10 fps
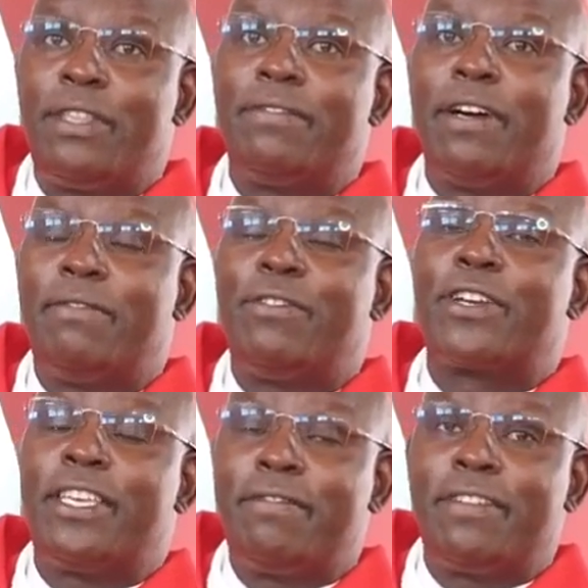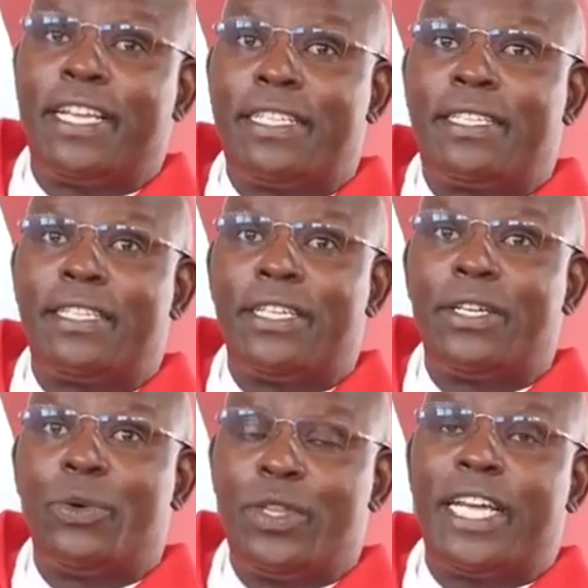with forgiveness
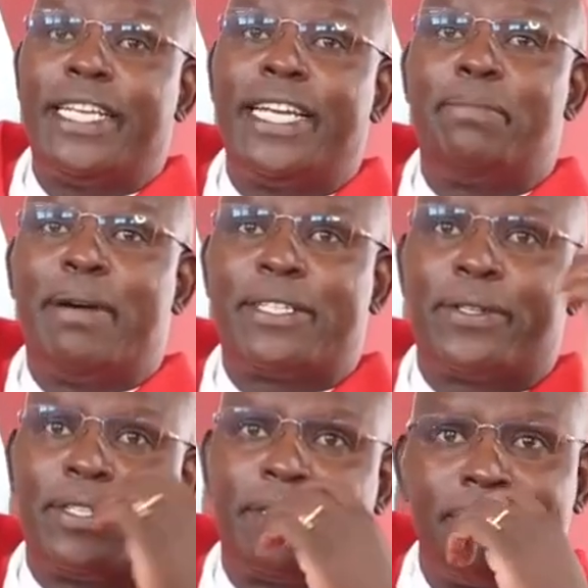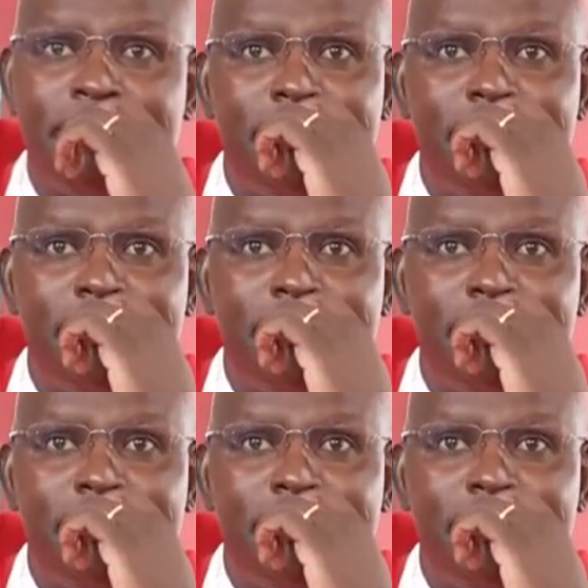with a dead person.